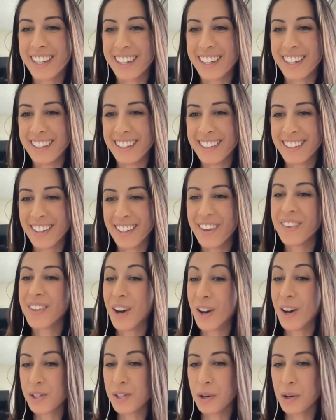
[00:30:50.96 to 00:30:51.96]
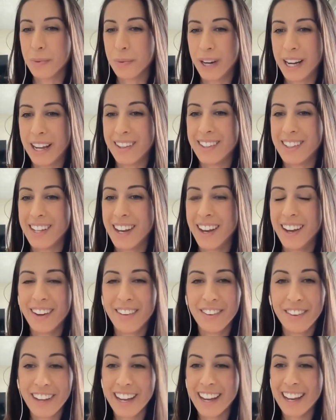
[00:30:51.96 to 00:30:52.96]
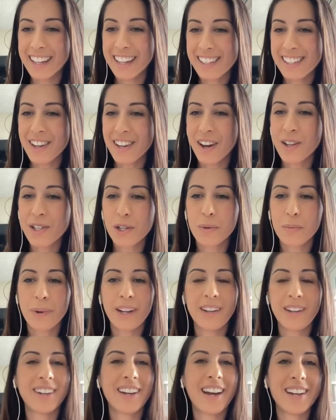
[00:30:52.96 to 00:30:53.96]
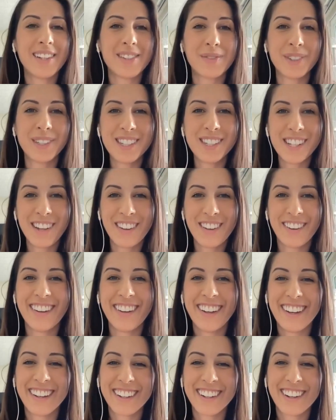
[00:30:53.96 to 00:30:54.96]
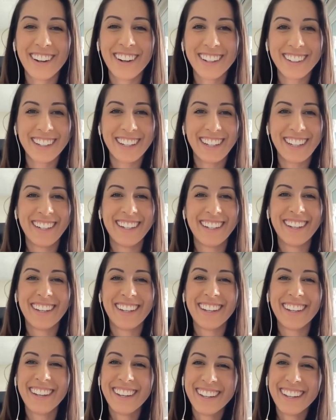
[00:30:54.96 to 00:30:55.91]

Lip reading: Good. Oh, Costco brand. Yeah, okay. I guess Costco brand has one too. Kirkland.